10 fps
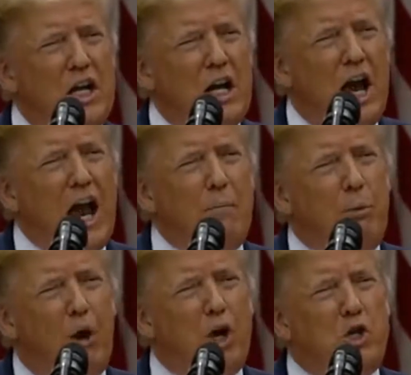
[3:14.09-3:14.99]
and
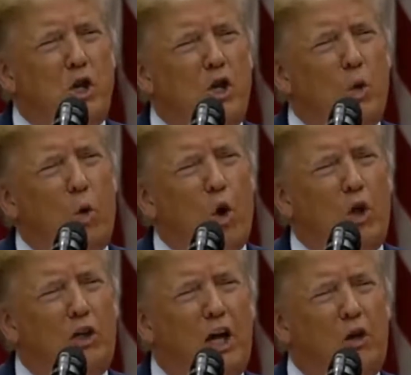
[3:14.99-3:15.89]
pressured the
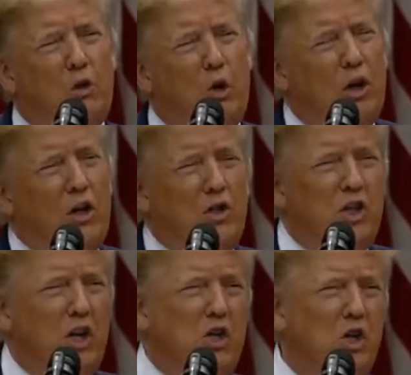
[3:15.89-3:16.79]
World Health
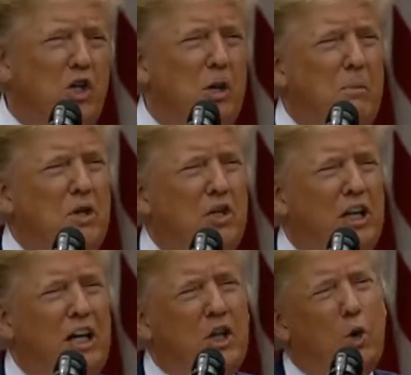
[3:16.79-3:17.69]
Organization to
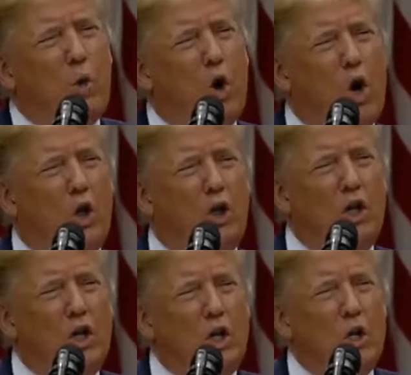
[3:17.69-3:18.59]
mislead the world
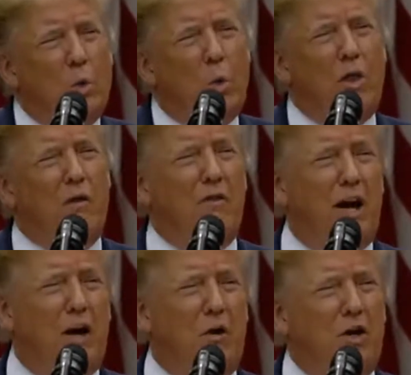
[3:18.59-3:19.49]
when the
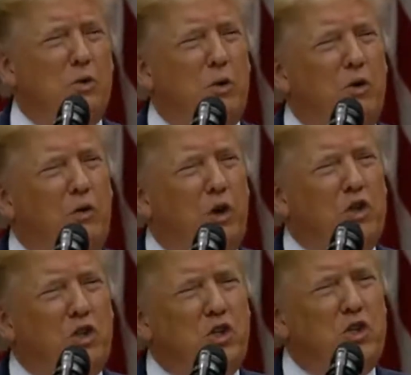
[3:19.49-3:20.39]
virus was
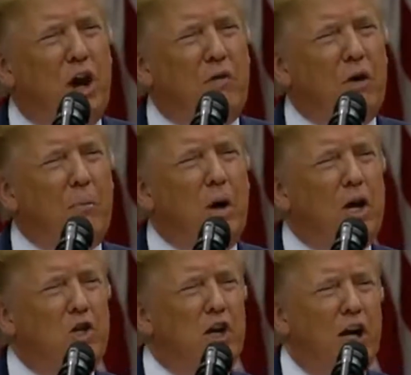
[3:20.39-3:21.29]
first discovered by
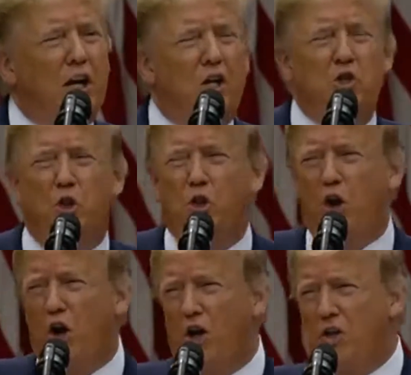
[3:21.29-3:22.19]
Chinese
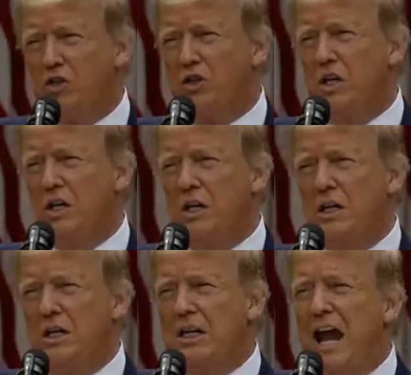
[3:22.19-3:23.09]
authorities.
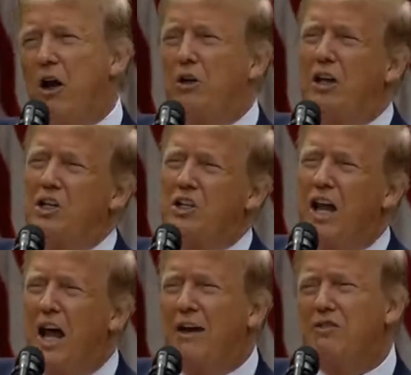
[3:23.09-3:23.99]
Countless
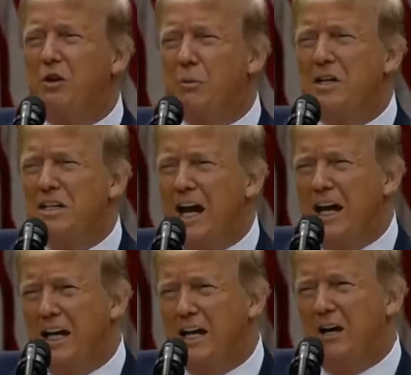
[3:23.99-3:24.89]
lives have been
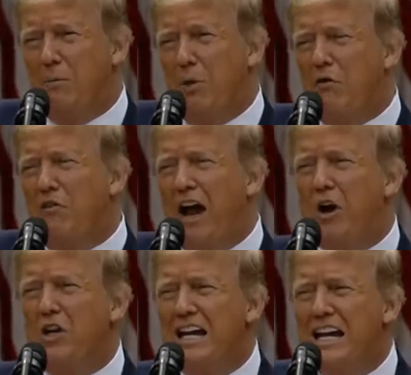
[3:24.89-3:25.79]
taken and
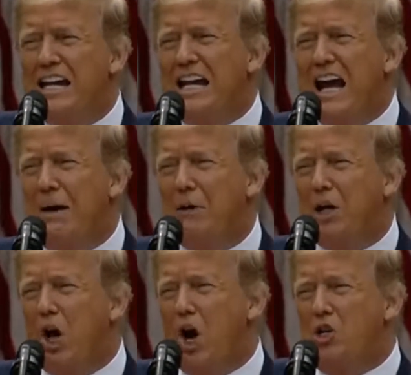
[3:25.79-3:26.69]
profound economic
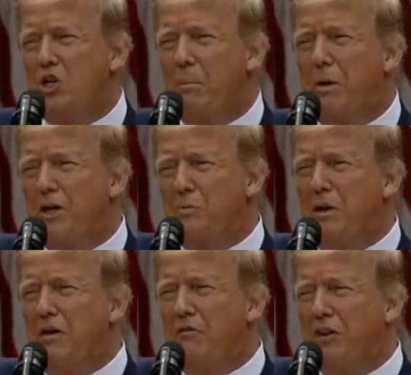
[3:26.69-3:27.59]
hardship has
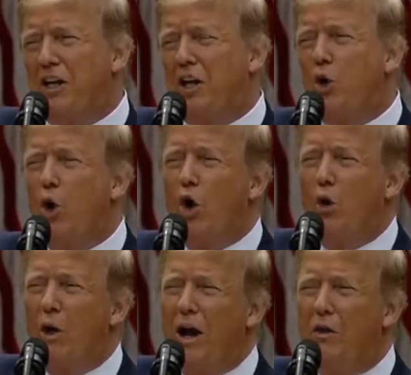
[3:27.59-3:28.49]
been inflicted all
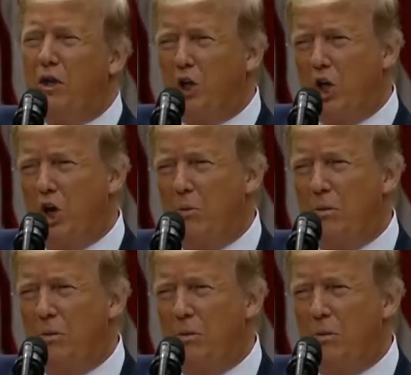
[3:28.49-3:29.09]
around the globe.